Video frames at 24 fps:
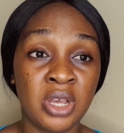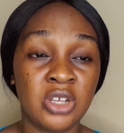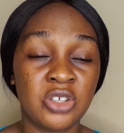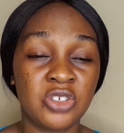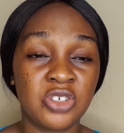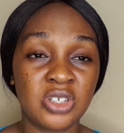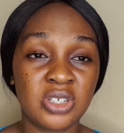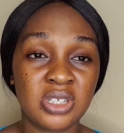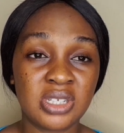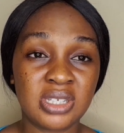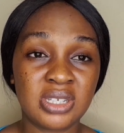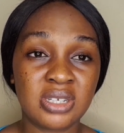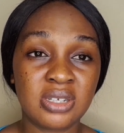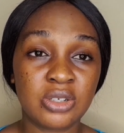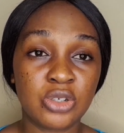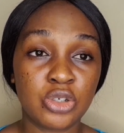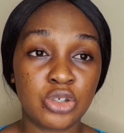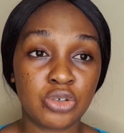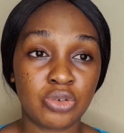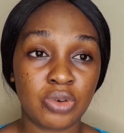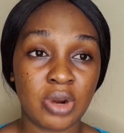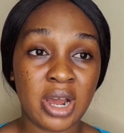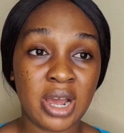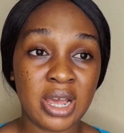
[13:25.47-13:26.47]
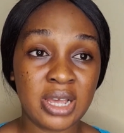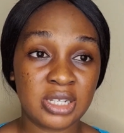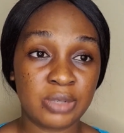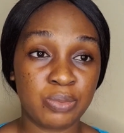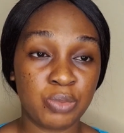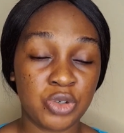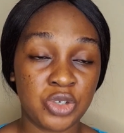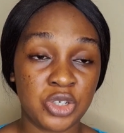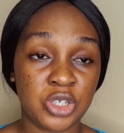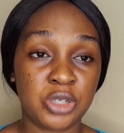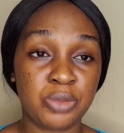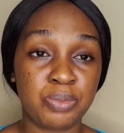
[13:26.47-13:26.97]
just try as
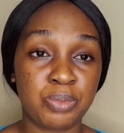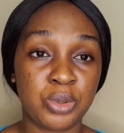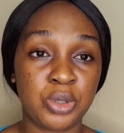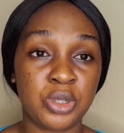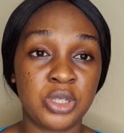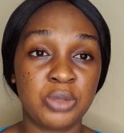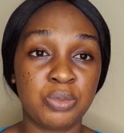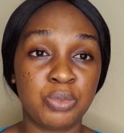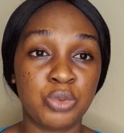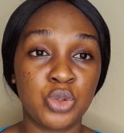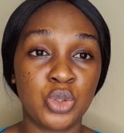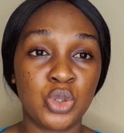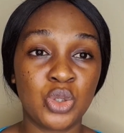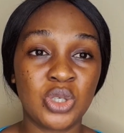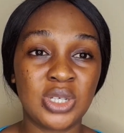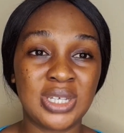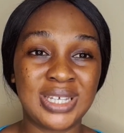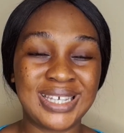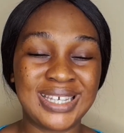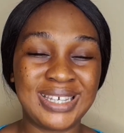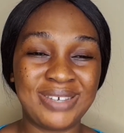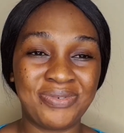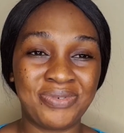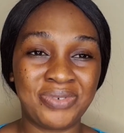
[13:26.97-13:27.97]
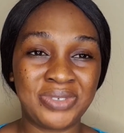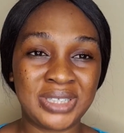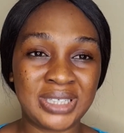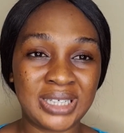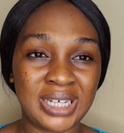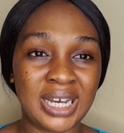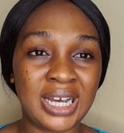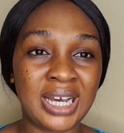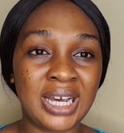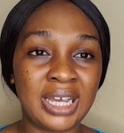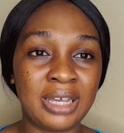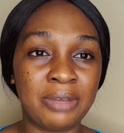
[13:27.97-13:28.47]
much as possible to give
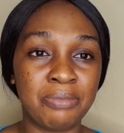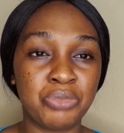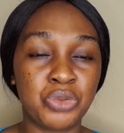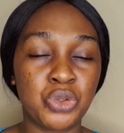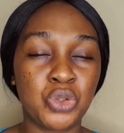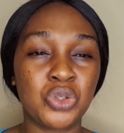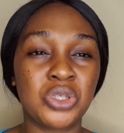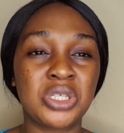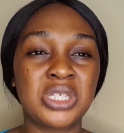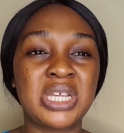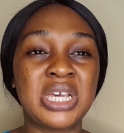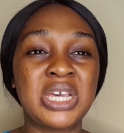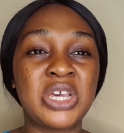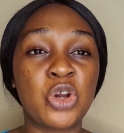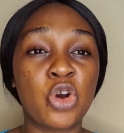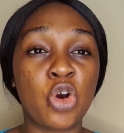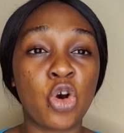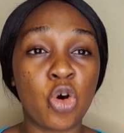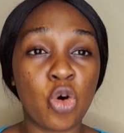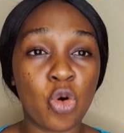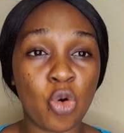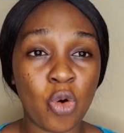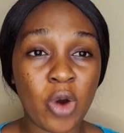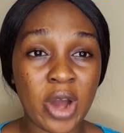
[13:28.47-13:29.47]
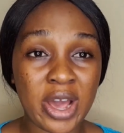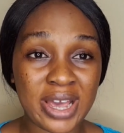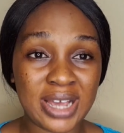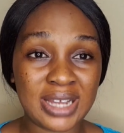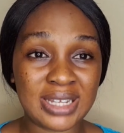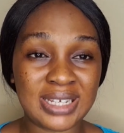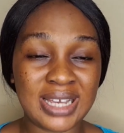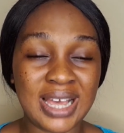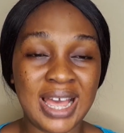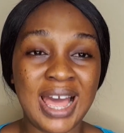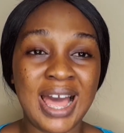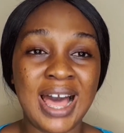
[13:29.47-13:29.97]
time to staying
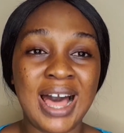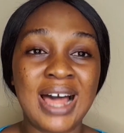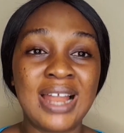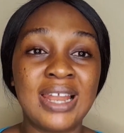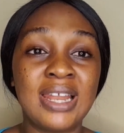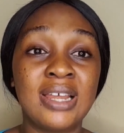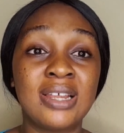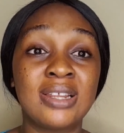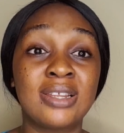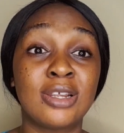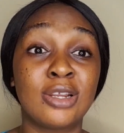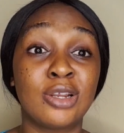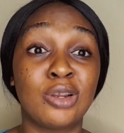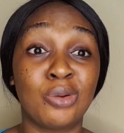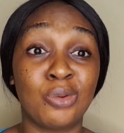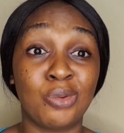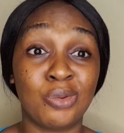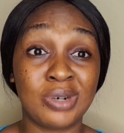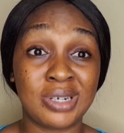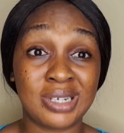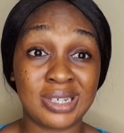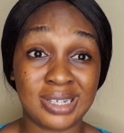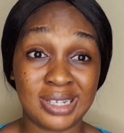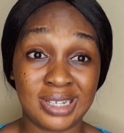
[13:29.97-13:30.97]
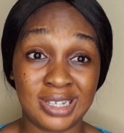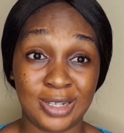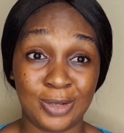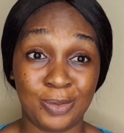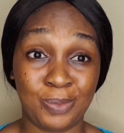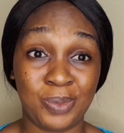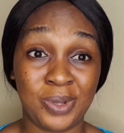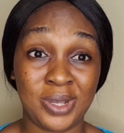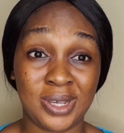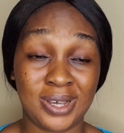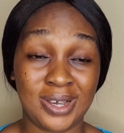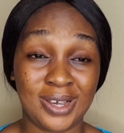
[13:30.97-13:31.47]
quiet and let the Lord
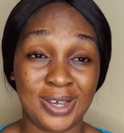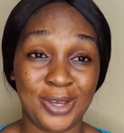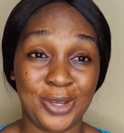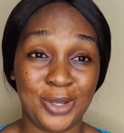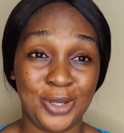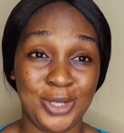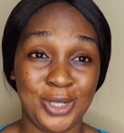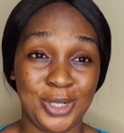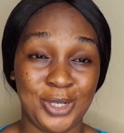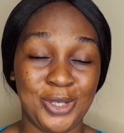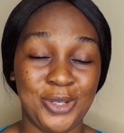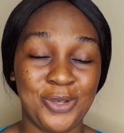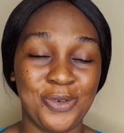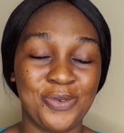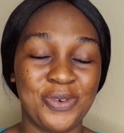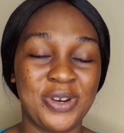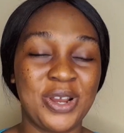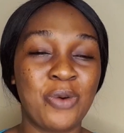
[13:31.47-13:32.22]
speak to you.